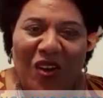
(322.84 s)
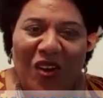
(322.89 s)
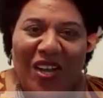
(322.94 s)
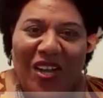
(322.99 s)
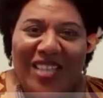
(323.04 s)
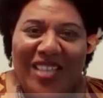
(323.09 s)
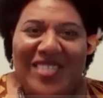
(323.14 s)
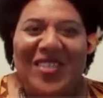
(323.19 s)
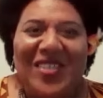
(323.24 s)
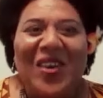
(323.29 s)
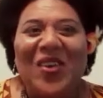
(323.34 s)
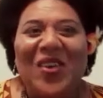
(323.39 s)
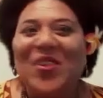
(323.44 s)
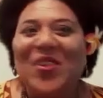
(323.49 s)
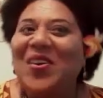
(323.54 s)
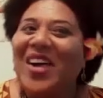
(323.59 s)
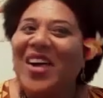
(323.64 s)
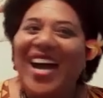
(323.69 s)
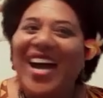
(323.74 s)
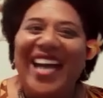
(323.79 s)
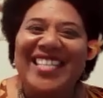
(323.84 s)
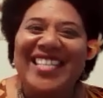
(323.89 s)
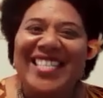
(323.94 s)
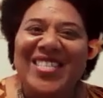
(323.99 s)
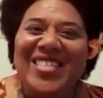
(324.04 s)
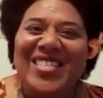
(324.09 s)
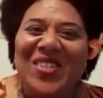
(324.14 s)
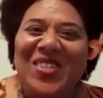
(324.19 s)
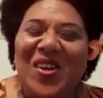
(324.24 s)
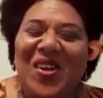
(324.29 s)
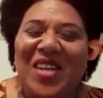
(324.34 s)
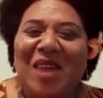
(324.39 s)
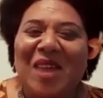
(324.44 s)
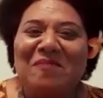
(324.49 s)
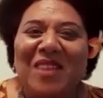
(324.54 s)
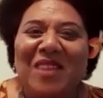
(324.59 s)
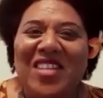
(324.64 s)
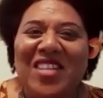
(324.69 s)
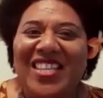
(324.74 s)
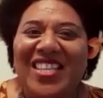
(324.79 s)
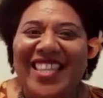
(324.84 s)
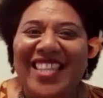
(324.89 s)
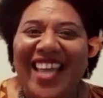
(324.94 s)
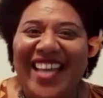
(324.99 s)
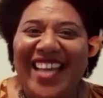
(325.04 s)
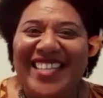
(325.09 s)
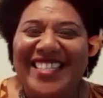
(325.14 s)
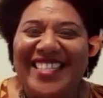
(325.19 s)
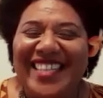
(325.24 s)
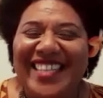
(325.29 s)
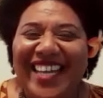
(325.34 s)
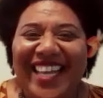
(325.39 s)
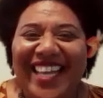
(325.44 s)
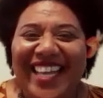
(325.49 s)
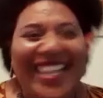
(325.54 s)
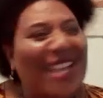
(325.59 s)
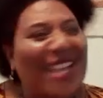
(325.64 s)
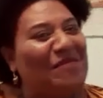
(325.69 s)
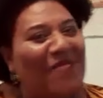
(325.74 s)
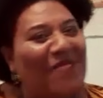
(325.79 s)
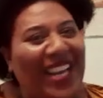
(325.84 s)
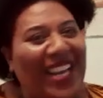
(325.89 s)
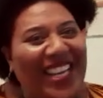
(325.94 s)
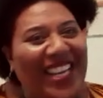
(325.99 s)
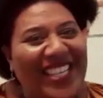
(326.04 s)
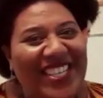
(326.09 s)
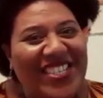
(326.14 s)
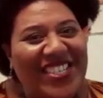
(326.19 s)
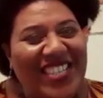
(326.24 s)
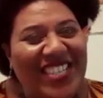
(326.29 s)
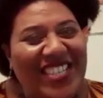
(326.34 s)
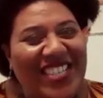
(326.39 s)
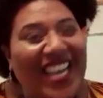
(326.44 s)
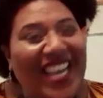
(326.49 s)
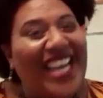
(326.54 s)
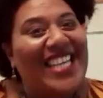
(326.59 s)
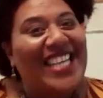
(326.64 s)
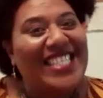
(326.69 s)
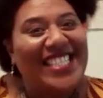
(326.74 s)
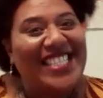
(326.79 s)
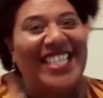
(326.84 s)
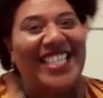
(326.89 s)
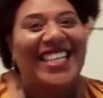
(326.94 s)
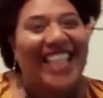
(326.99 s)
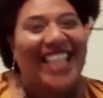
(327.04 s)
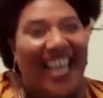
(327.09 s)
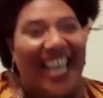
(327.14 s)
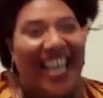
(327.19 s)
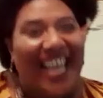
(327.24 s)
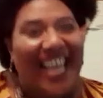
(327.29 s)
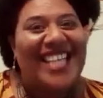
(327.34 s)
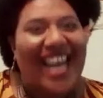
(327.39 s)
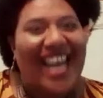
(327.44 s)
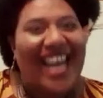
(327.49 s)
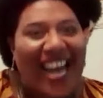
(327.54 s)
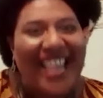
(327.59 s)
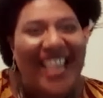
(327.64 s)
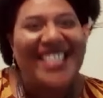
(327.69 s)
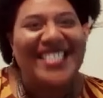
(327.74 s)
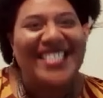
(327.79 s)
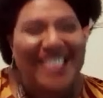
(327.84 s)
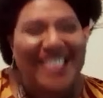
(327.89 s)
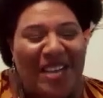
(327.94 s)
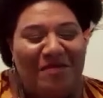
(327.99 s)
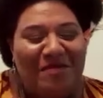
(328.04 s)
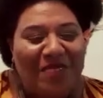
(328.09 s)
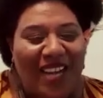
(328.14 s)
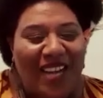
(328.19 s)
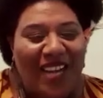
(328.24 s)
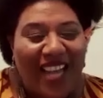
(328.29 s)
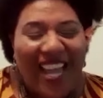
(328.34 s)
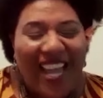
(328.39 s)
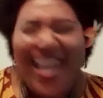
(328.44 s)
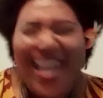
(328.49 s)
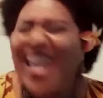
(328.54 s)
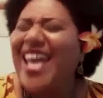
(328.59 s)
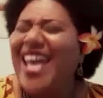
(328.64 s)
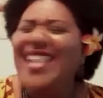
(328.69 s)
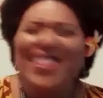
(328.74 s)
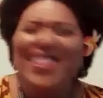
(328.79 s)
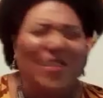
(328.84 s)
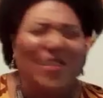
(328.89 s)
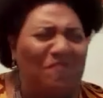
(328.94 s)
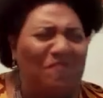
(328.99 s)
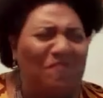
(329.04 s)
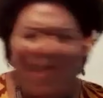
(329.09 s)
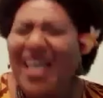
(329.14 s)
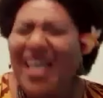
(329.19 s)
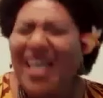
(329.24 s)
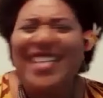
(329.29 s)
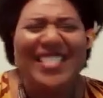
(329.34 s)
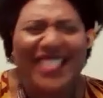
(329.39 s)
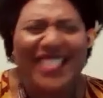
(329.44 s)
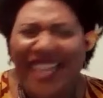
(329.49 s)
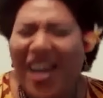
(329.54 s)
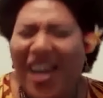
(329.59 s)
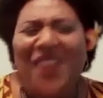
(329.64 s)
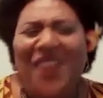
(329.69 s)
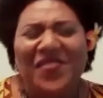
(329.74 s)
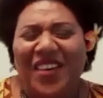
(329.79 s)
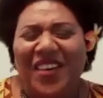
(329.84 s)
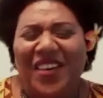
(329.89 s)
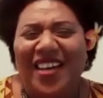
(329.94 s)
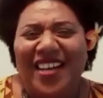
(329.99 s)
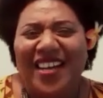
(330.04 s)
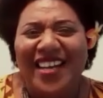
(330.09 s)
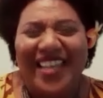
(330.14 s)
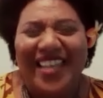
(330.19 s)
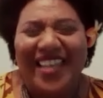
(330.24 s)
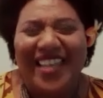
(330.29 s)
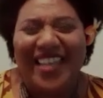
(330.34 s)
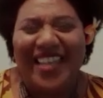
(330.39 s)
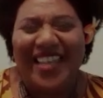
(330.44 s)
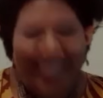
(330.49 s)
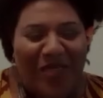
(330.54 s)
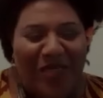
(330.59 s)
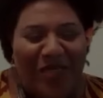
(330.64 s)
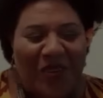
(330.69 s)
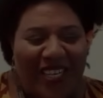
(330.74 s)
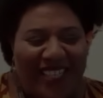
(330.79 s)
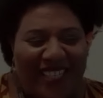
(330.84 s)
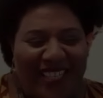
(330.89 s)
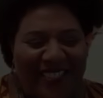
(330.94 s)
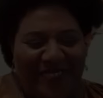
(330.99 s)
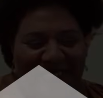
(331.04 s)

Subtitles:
So I just thought I mentioned that Melanesia still has the highest number and the best kava in the world.